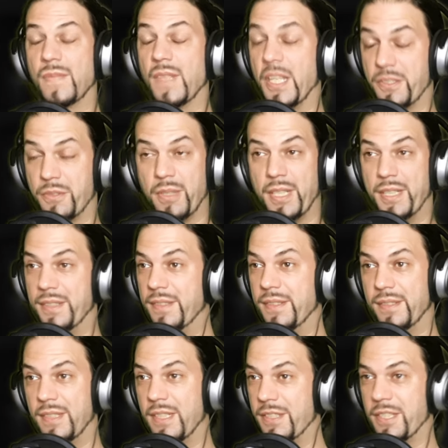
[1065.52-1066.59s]
That's right.
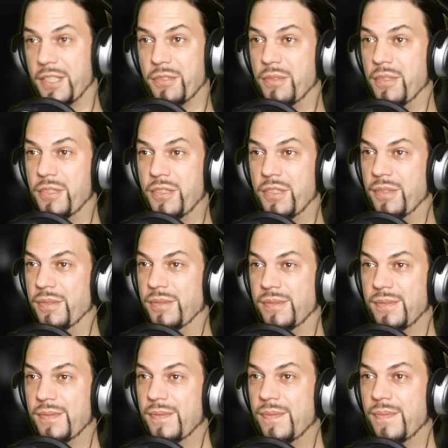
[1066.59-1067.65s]
That's actually true.
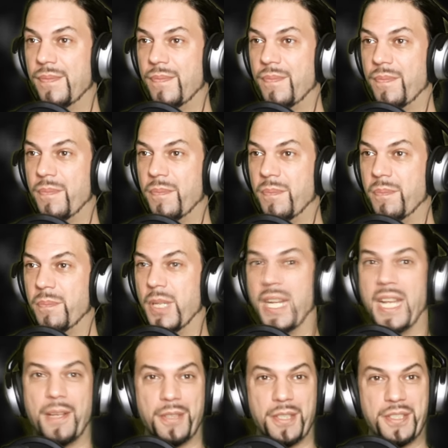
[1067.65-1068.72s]
But
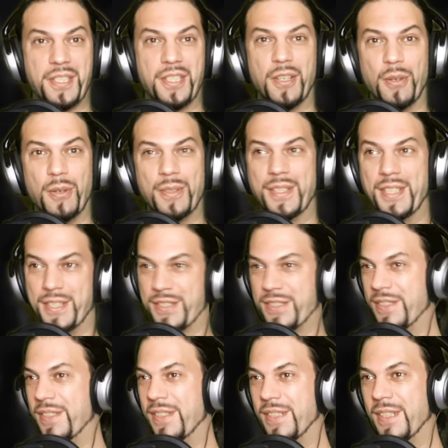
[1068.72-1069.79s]
how does he know all this?
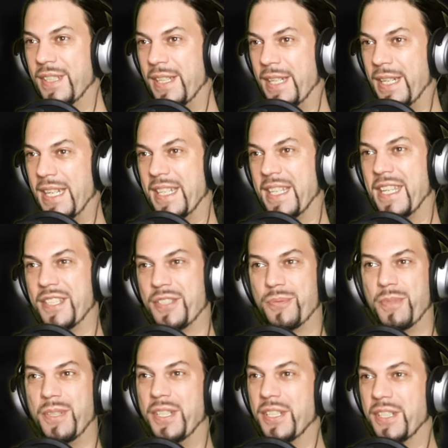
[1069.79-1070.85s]
I guess
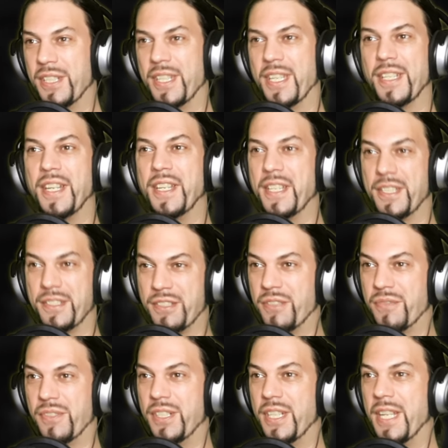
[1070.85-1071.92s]
we're not going to get any answers
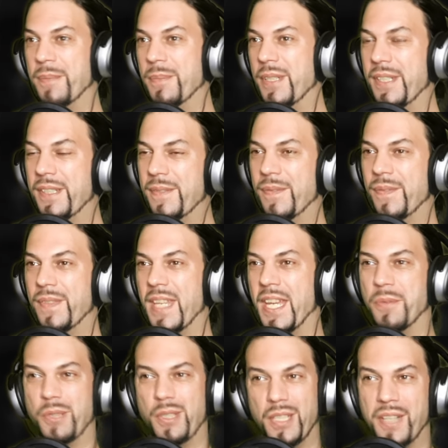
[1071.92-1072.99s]
for that, but
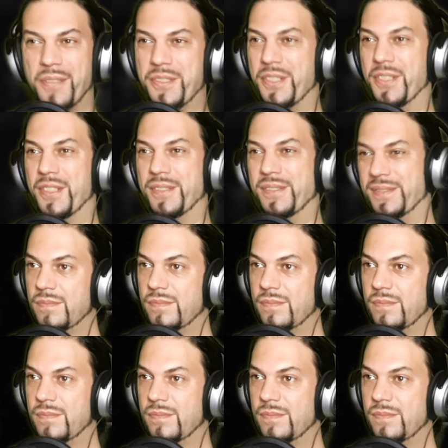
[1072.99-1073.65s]
I would love to know.